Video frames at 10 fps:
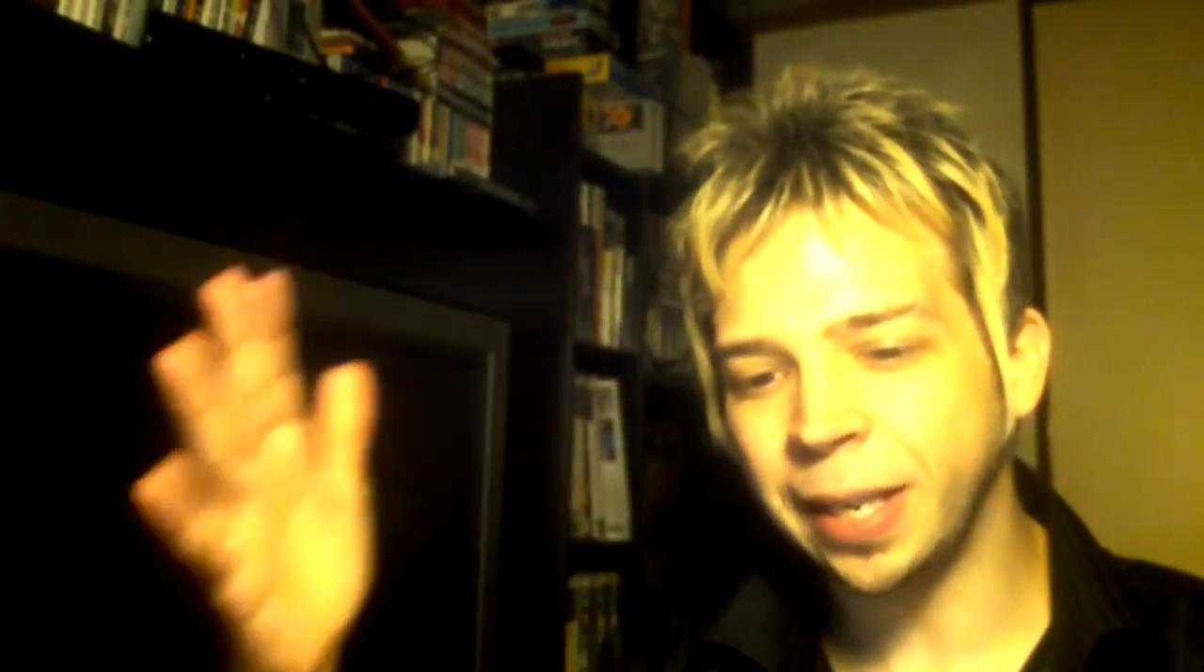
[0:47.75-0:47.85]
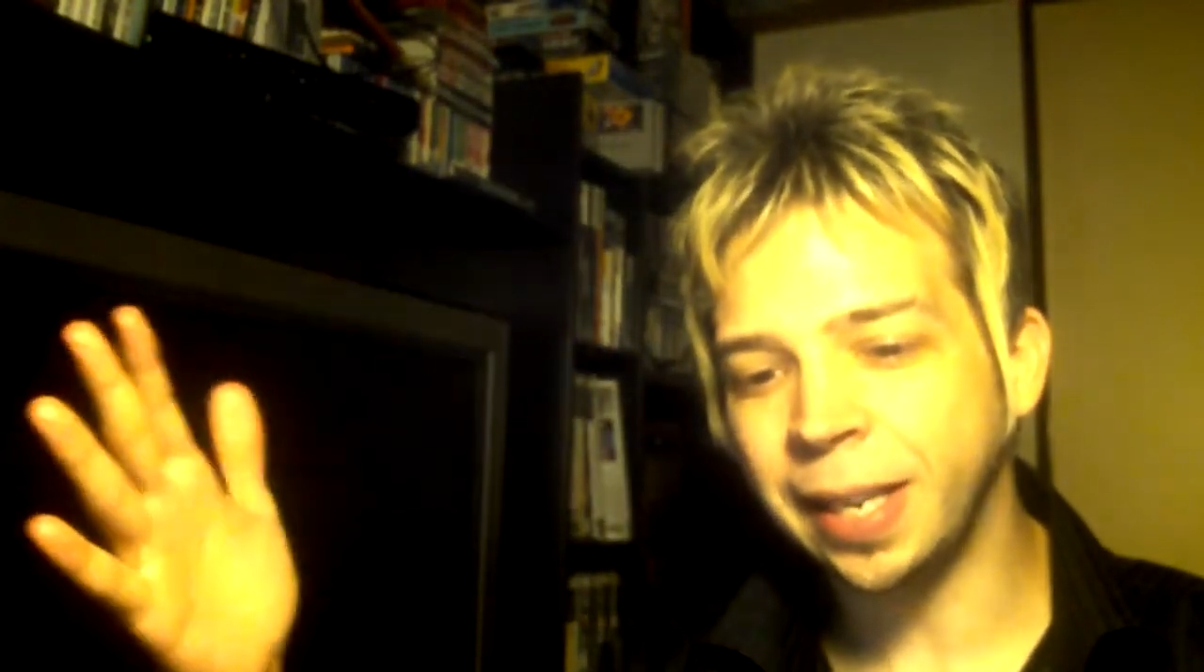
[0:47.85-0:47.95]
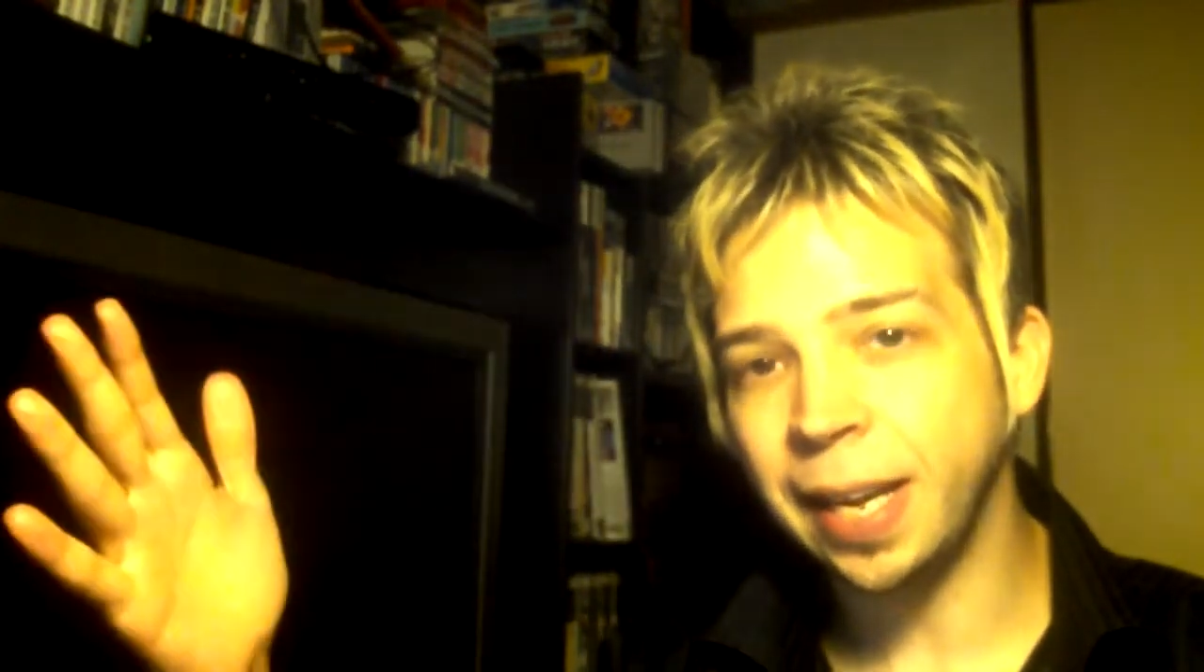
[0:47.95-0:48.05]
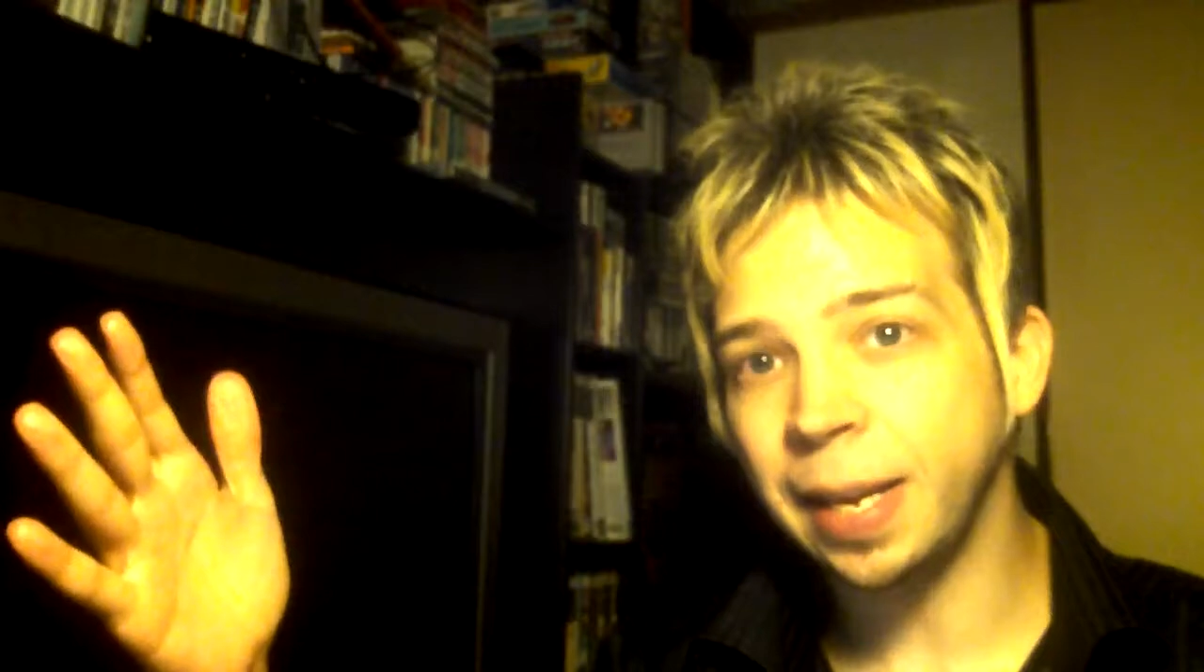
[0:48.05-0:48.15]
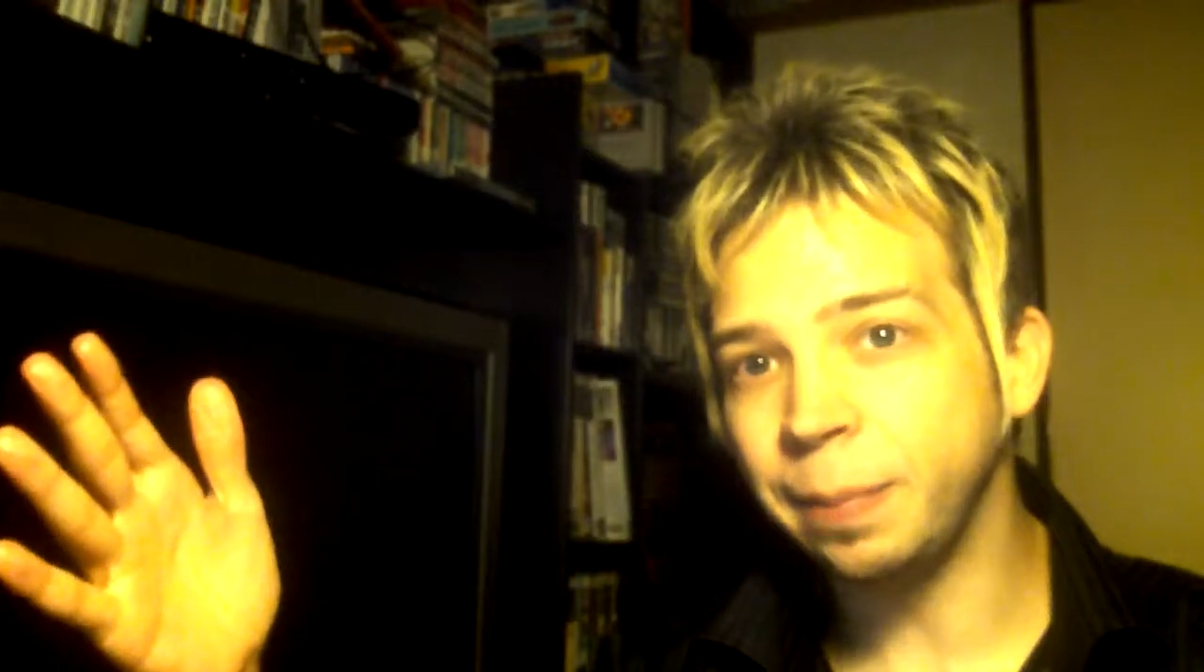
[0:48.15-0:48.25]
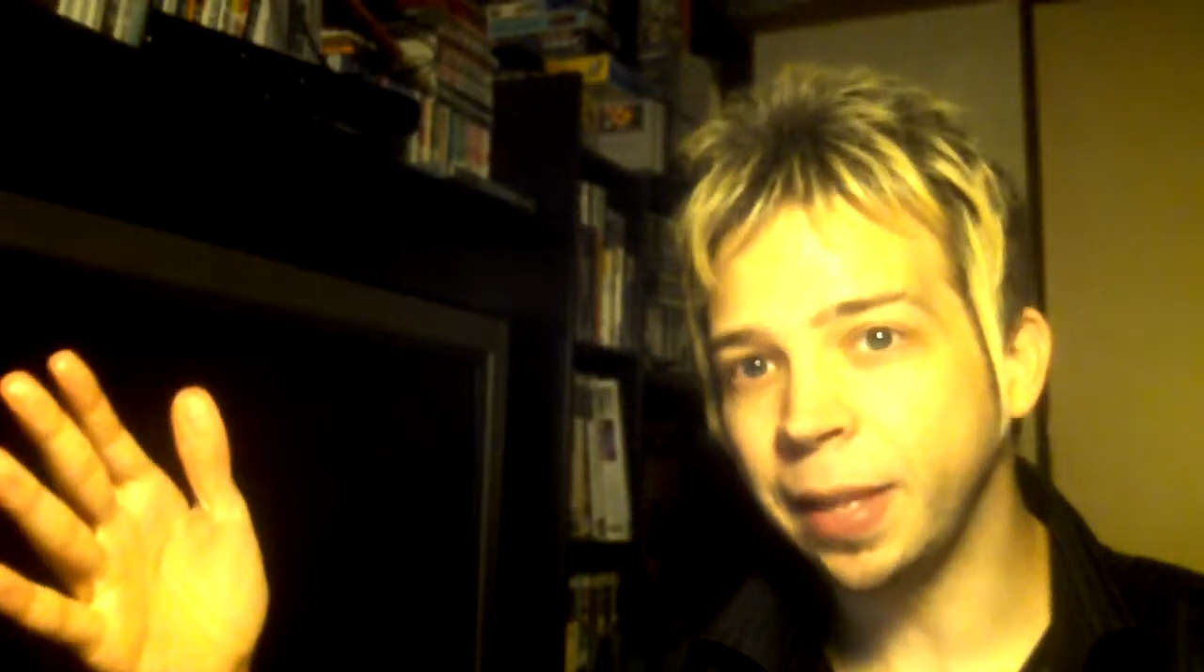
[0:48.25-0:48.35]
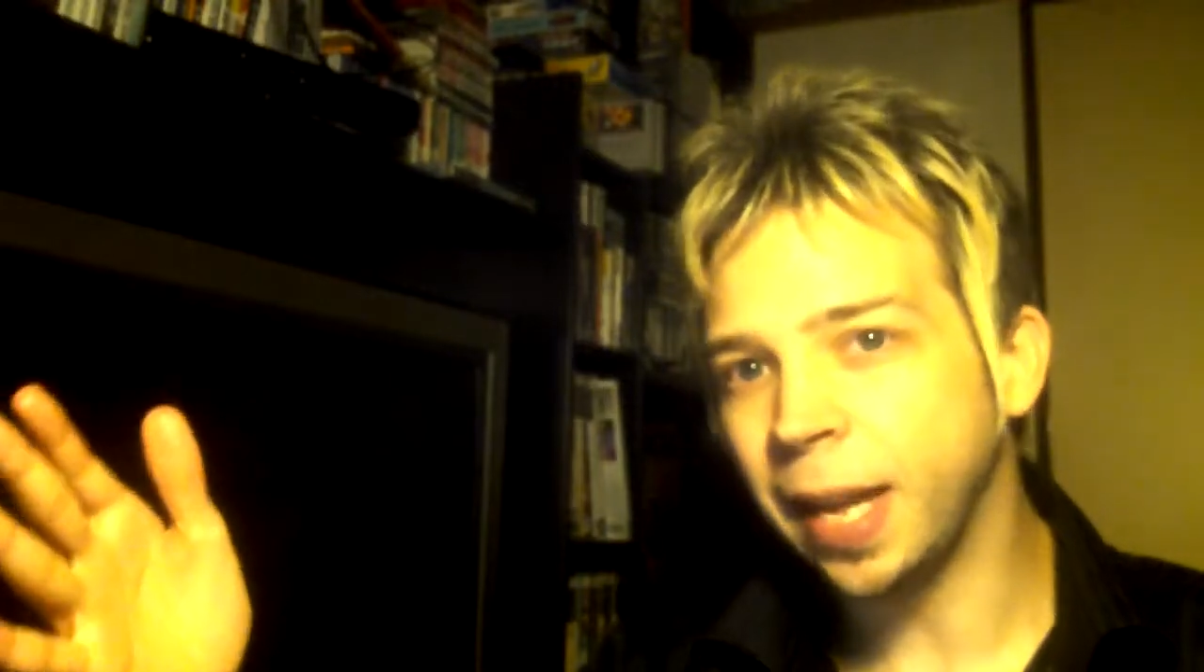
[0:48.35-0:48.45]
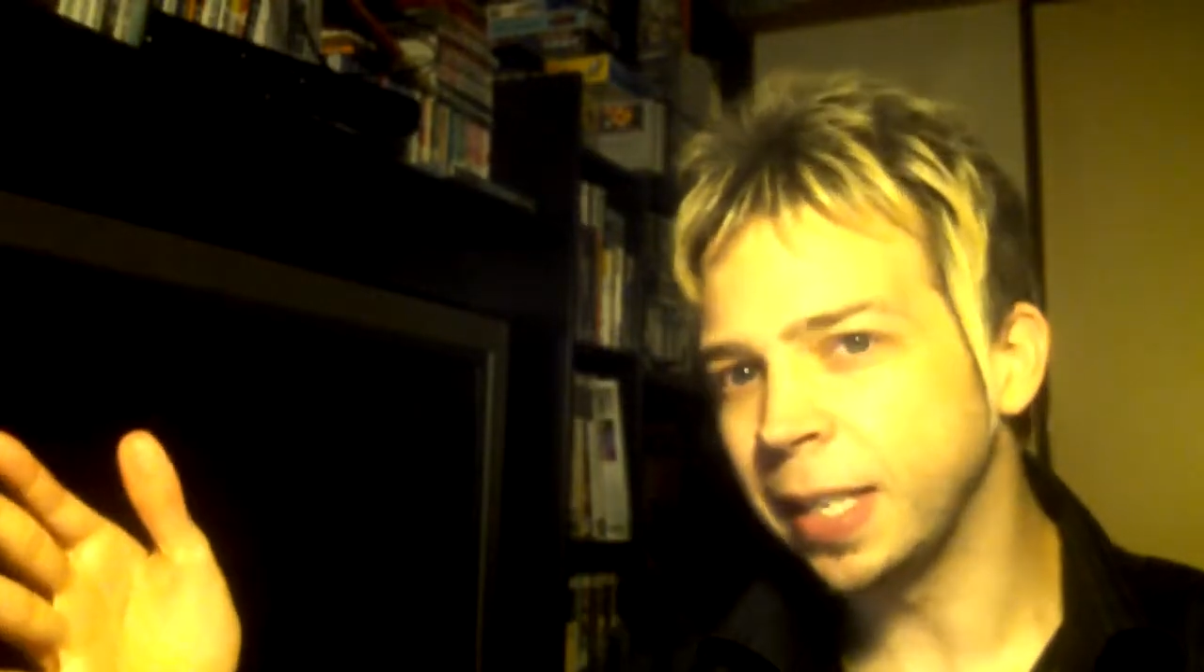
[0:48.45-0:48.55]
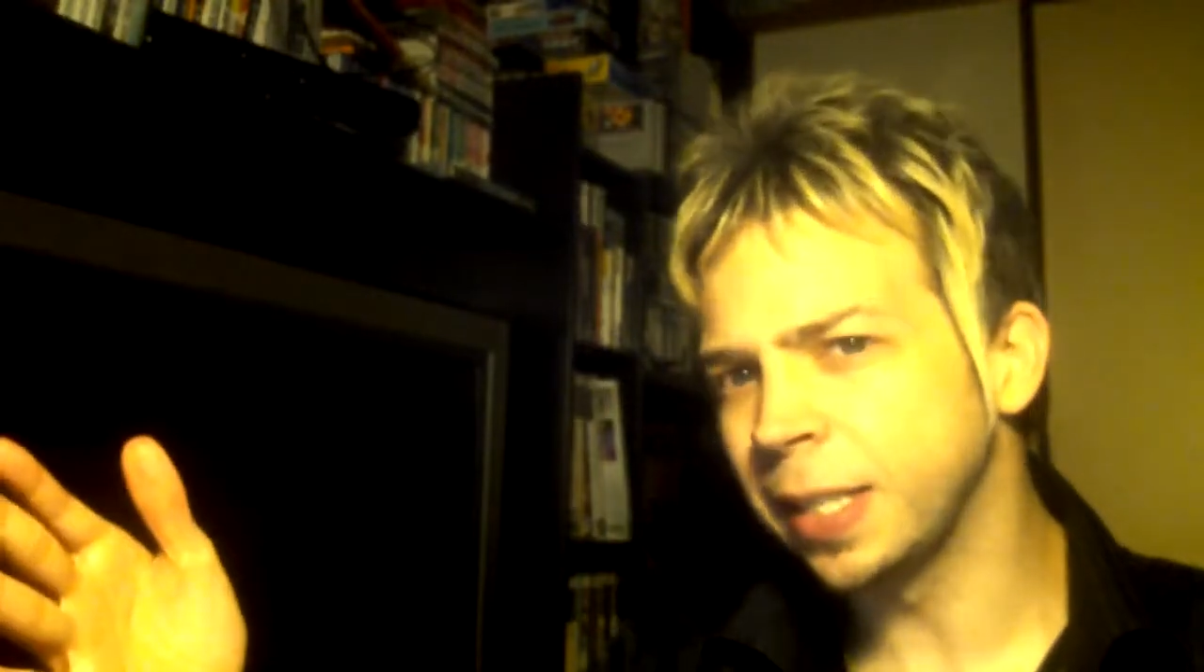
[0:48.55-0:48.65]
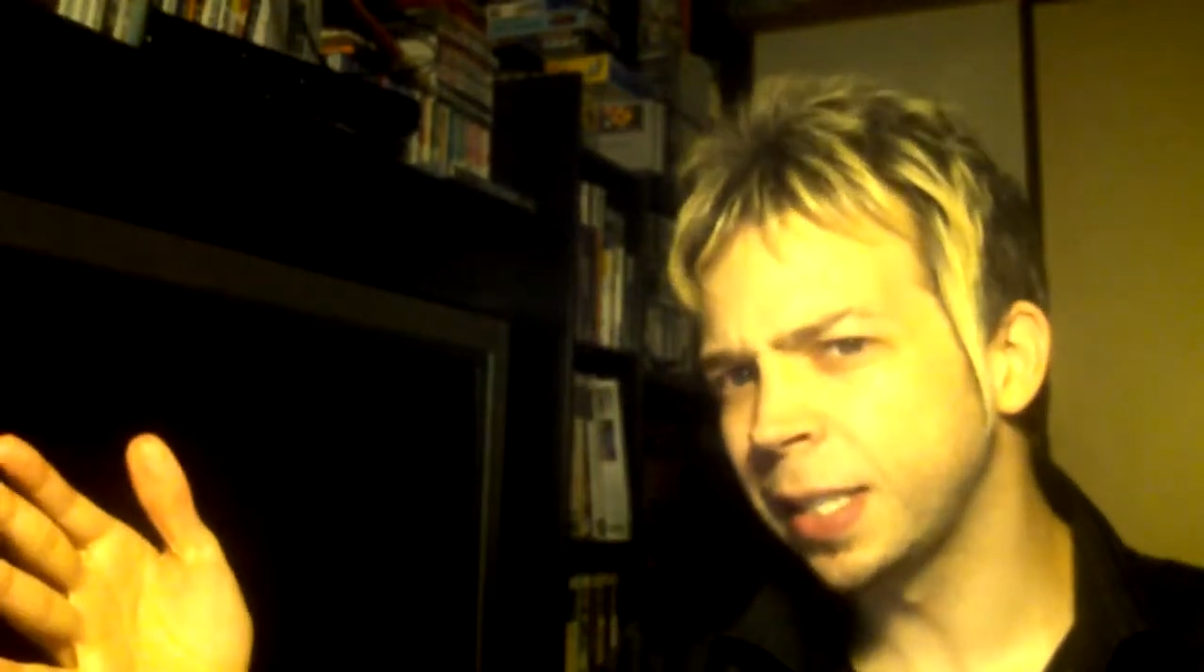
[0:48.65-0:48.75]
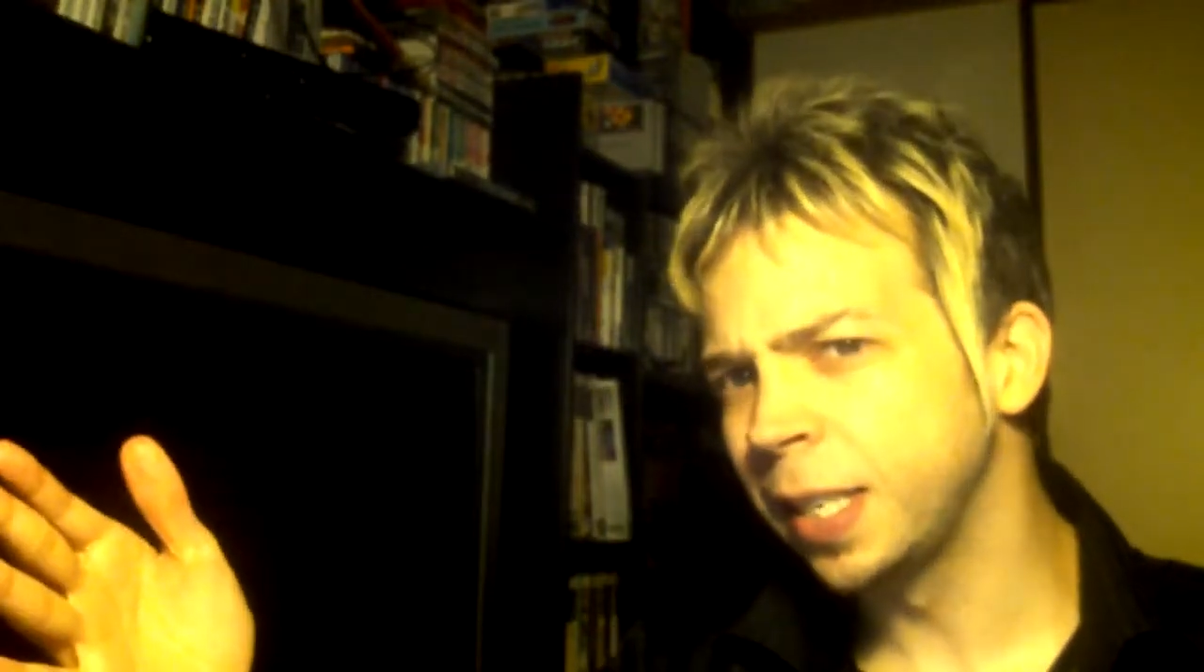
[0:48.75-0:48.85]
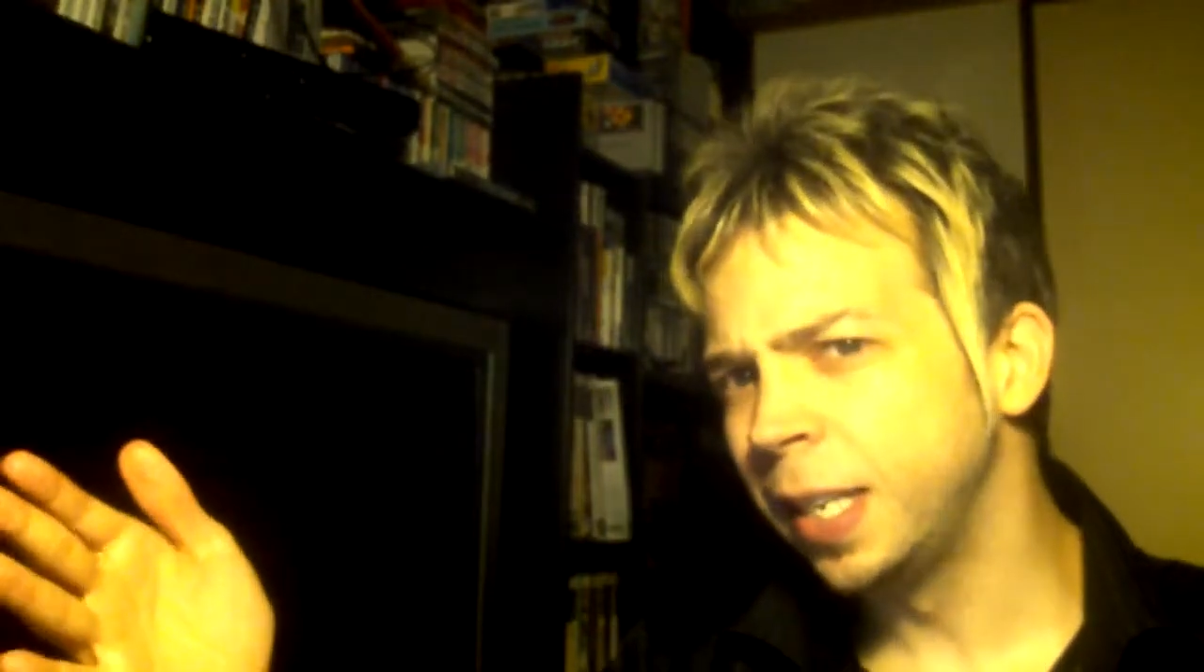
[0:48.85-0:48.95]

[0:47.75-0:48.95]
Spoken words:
game that,